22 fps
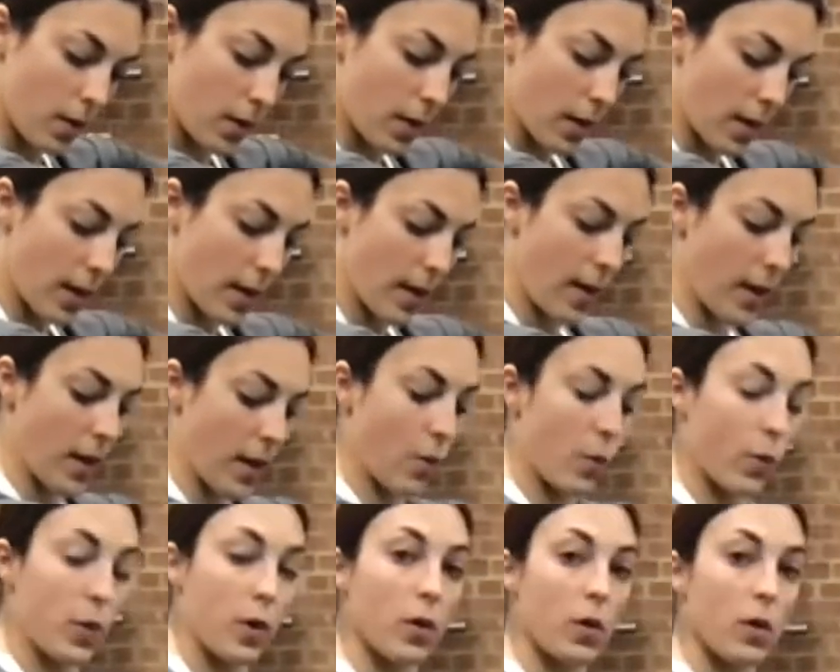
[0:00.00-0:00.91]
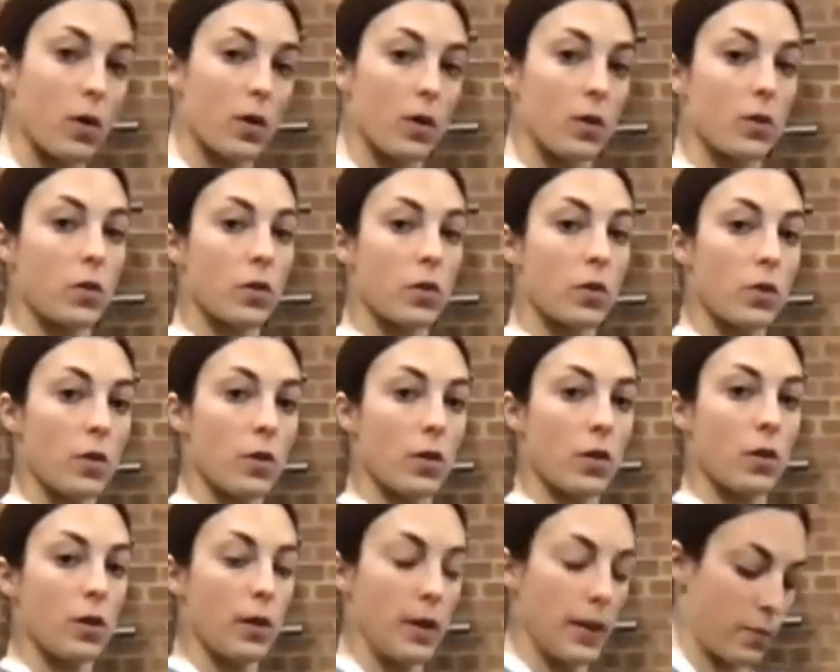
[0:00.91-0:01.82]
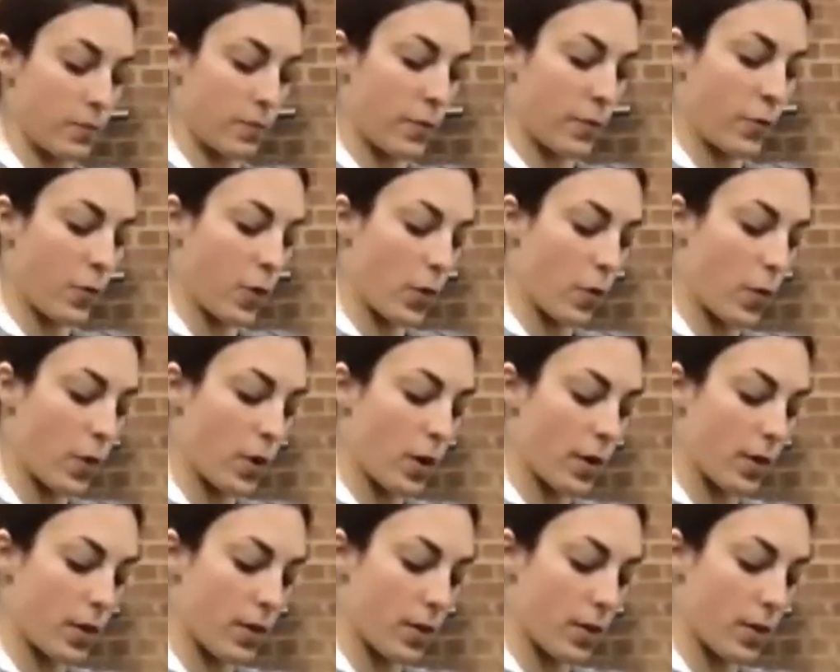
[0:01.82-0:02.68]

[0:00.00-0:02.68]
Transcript: And we're going to lean forward